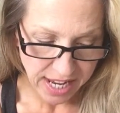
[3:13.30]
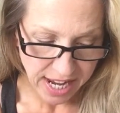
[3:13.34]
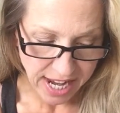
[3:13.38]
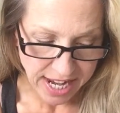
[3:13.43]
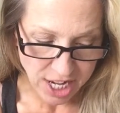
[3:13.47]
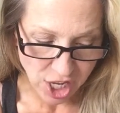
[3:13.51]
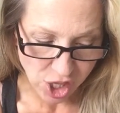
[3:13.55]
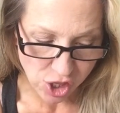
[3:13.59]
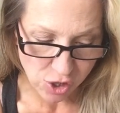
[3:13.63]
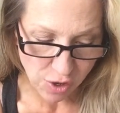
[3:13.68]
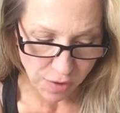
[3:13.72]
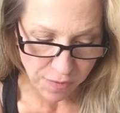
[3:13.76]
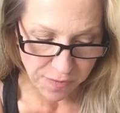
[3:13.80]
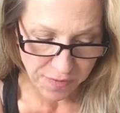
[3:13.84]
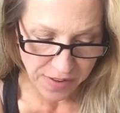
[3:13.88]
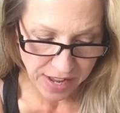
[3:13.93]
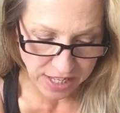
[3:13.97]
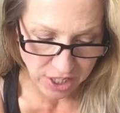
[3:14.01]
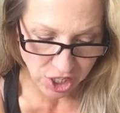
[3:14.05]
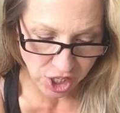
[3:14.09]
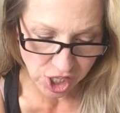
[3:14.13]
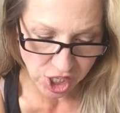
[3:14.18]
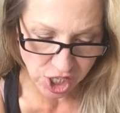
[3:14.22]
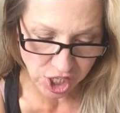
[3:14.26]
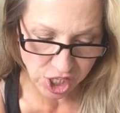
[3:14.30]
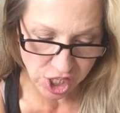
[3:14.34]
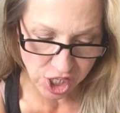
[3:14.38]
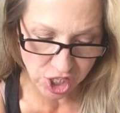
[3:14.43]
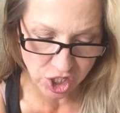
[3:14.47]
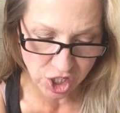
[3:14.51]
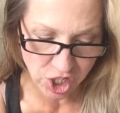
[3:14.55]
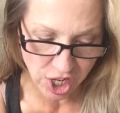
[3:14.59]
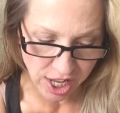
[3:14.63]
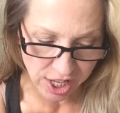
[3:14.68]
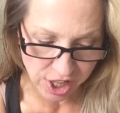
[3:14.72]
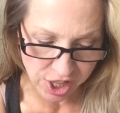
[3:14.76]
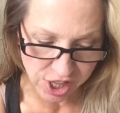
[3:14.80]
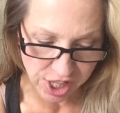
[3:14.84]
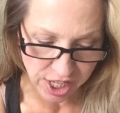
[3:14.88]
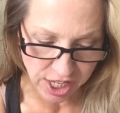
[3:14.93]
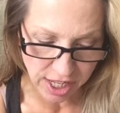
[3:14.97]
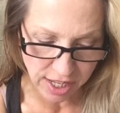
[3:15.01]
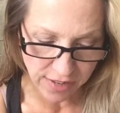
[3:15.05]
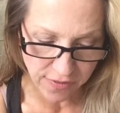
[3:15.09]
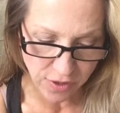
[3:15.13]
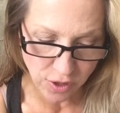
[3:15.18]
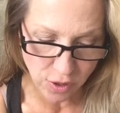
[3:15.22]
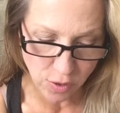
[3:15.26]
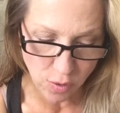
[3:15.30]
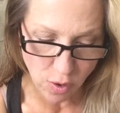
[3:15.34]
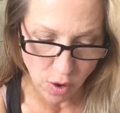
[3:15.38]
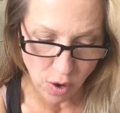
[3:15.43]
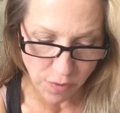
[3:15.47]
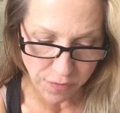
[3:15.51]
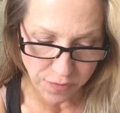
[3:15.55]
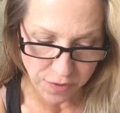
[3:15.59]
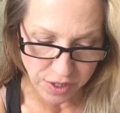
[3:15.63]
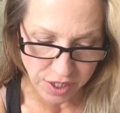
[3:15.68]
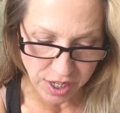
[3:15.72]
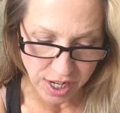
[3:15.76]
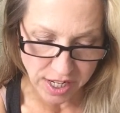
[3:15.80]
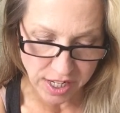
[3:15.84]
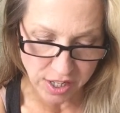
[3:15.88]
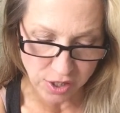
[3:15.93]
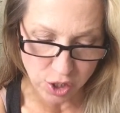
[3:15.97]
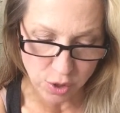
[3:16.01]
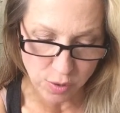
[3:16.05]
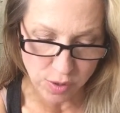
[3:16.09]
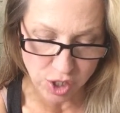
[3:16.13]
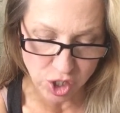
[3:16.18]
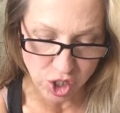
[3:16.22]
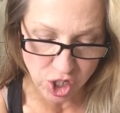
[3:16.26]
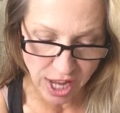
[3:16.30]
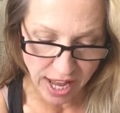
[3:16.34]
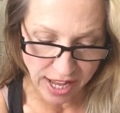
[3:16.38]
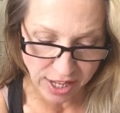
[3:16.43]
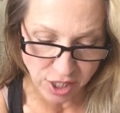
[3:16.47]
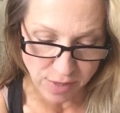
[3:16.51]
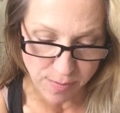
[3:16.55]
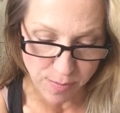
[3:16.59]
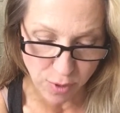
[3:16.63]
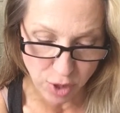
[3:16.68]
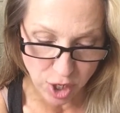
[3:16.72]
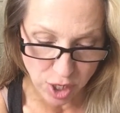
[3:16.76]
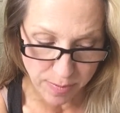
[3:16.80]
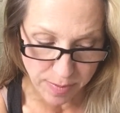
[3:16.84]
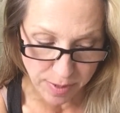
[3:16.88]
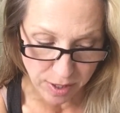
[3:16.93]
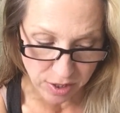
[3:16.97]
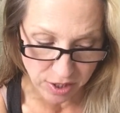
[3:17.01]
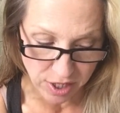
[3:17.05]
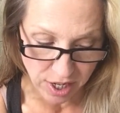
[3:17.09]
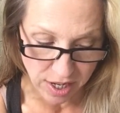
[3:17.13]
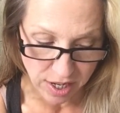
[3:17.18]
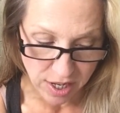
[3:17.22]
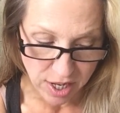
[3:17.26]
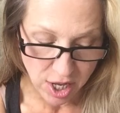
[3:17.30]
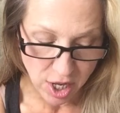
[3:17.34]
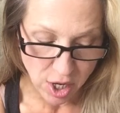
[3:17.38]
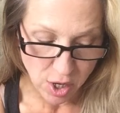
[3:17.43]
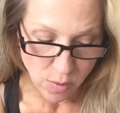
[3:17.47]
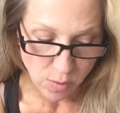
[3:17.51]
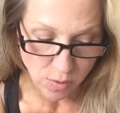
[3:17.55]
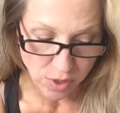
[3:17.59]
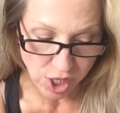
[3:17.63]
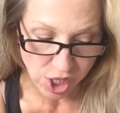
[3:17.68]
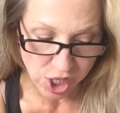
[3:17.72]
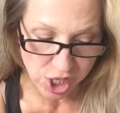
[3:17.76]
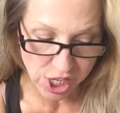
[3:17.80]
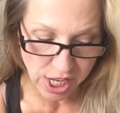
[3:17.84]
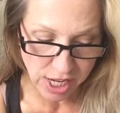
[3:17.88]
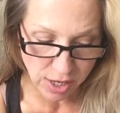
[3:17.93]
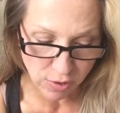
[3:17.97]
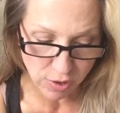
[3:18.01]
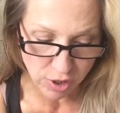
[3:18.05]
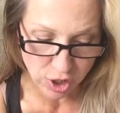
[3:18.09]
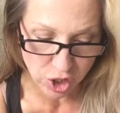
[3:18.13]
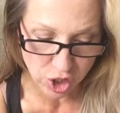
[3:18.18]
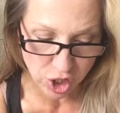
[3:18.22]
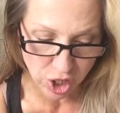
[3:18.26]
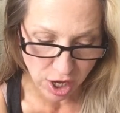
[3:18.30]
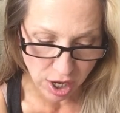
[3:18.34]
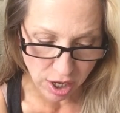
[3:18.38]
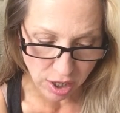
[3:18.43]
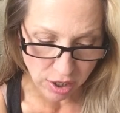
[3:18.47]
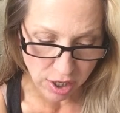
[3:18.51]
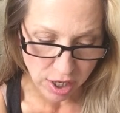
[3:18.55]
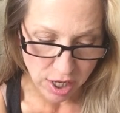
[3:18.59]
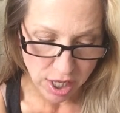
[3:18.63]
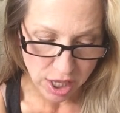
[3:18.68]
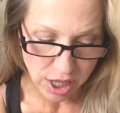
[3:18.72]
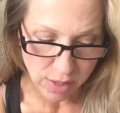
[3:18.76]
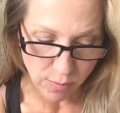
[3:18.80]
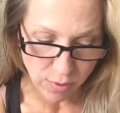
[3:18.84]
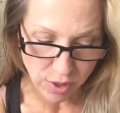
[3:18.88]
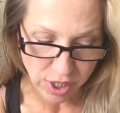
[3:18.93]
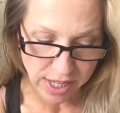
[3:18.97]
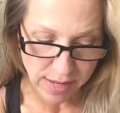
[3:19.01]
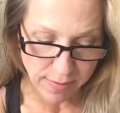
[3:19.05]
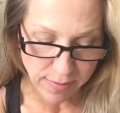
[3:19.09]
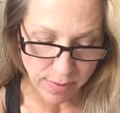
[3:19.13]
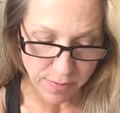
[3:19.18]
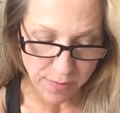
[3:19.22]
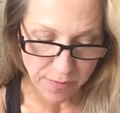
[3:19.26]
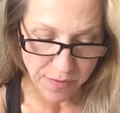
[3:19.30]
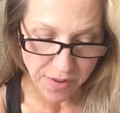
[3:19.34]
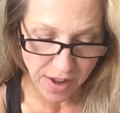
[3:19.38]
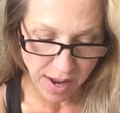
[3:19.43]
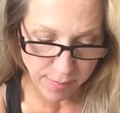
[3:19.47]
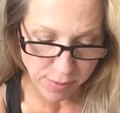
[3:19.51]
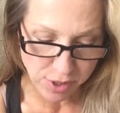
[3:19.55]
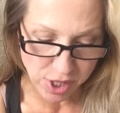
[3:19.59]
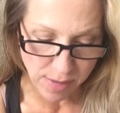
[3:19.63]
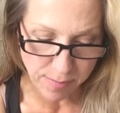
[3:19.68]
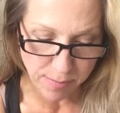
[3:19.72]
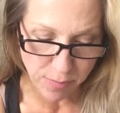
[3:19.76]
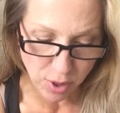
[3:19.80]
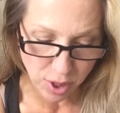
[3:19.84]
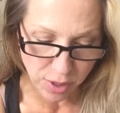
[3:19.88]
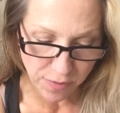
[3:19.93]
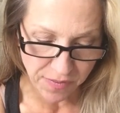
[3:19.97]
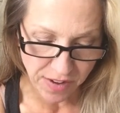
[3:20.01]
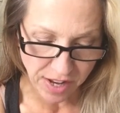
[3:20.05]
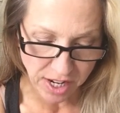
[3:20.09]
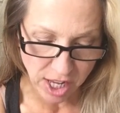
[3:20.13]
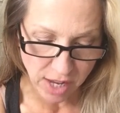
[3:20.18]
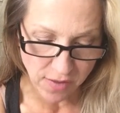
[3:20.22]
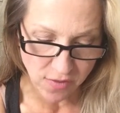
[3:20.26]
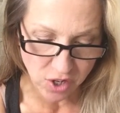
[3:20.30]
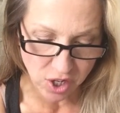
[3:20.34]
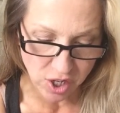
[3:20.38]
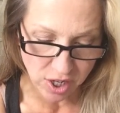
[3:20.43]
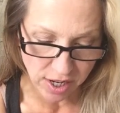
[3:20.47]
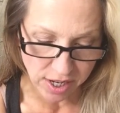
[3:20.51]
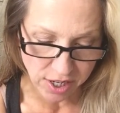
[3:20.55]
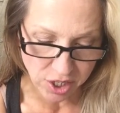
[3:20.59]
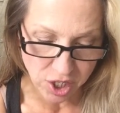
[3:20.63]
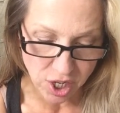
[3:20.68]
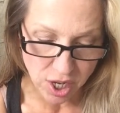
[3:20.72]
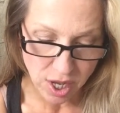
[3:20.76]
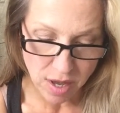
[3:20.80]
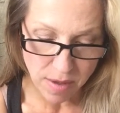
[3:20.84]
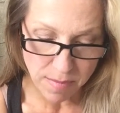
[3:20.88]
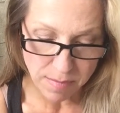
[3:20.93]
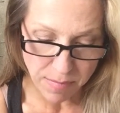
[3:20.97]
It is not fantasy to suggest that if you offered to inject a bodybuilder with a secret jug that would give them 5% body fat overnight,